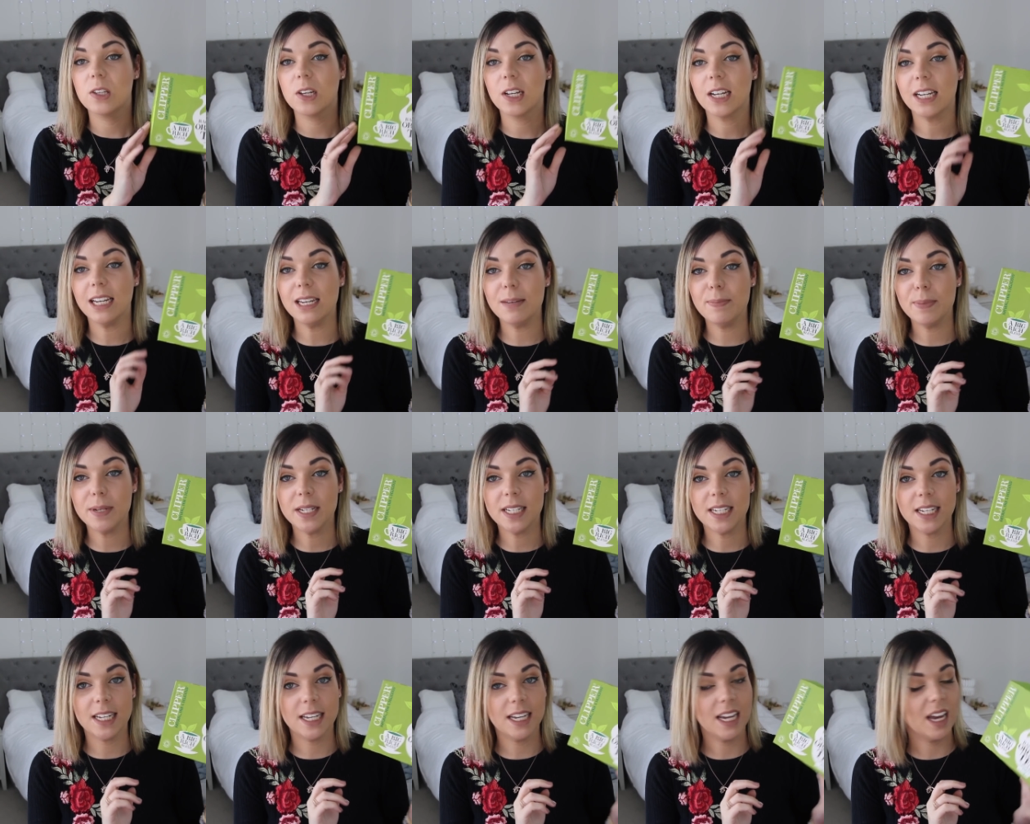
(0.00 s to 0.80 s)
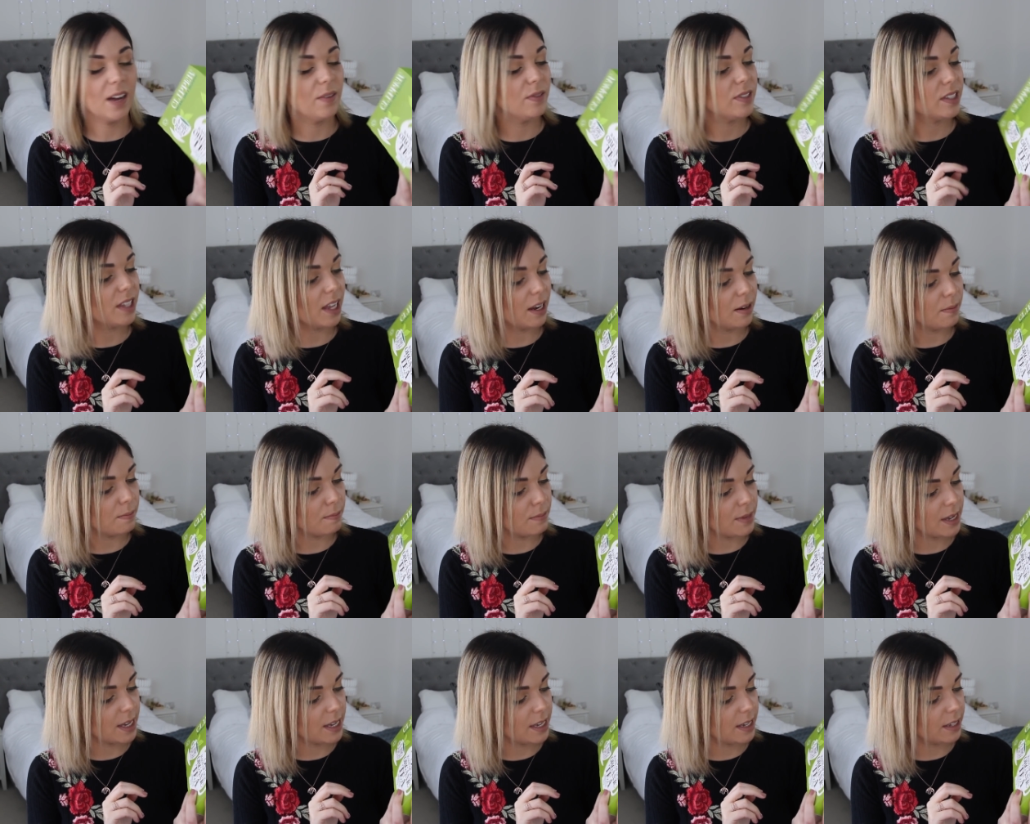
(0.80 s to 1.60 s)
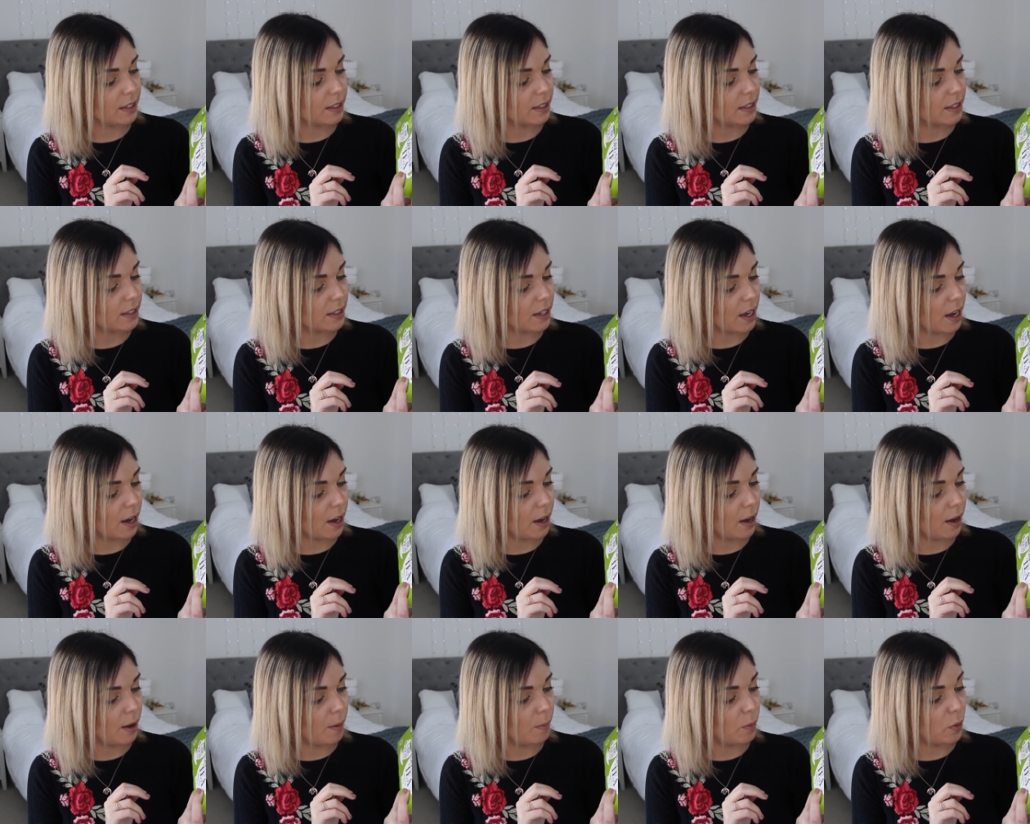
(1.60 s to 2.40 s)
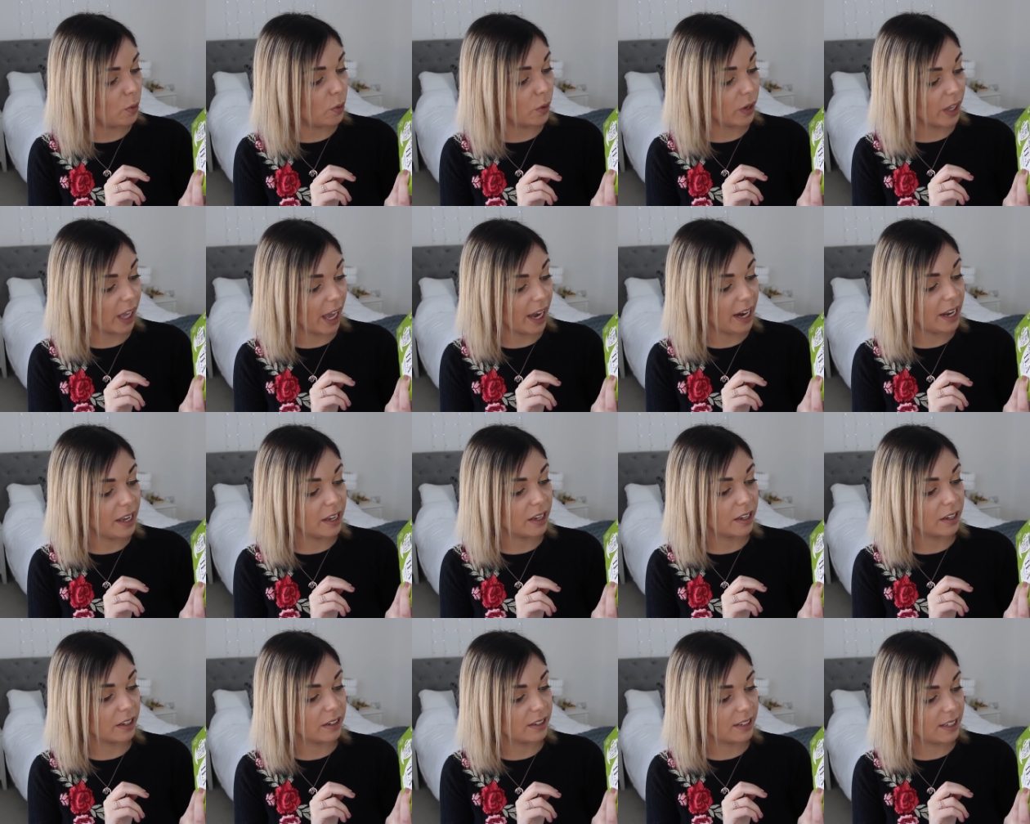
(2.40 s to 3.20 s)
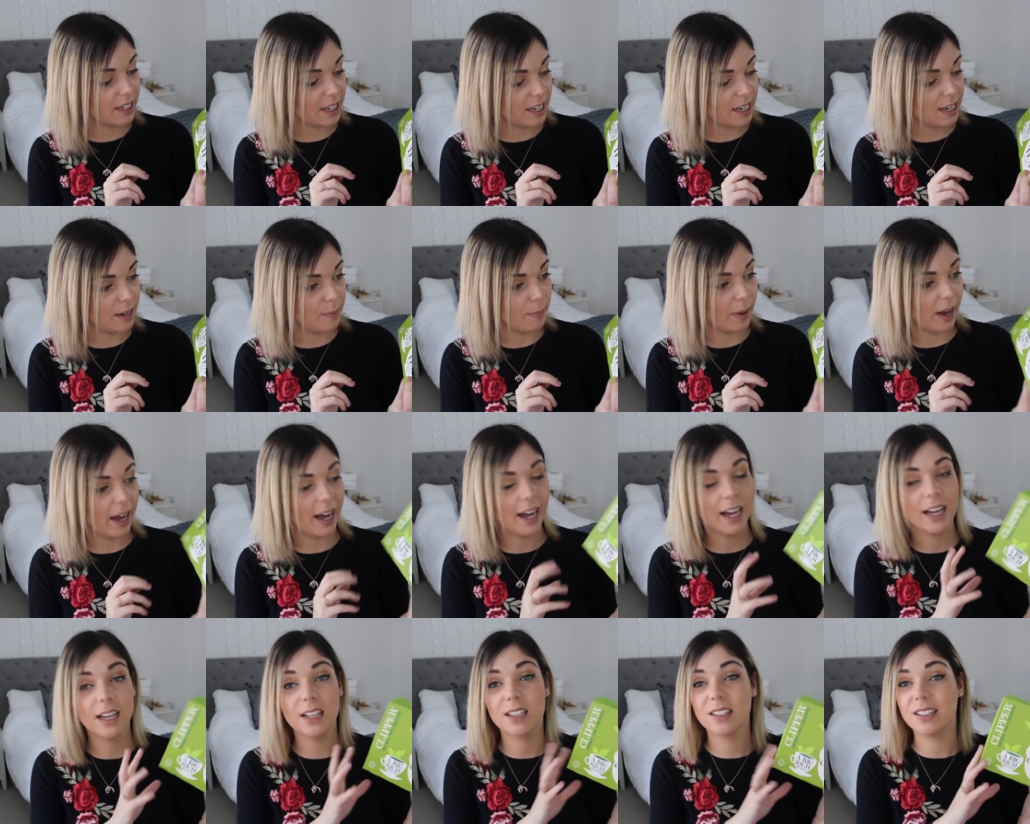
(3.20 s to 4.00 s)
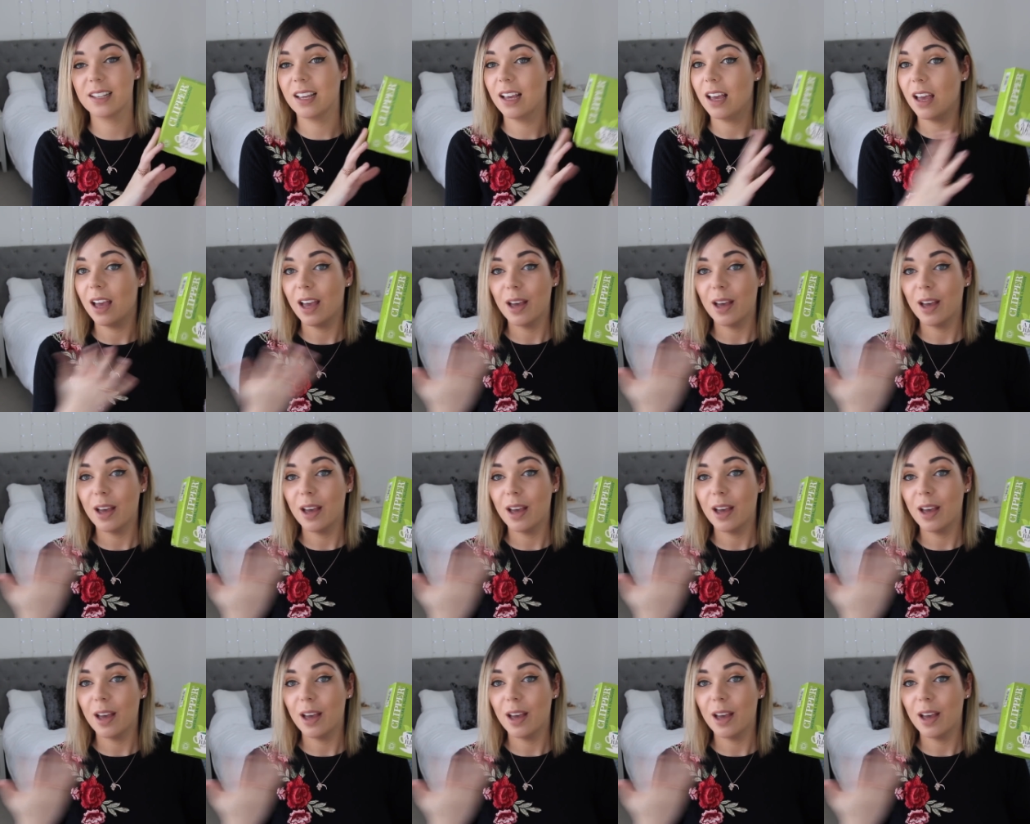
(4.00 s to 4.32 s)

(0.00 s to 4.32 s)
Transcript: So Clipper Tea have sent me some organic tea bags.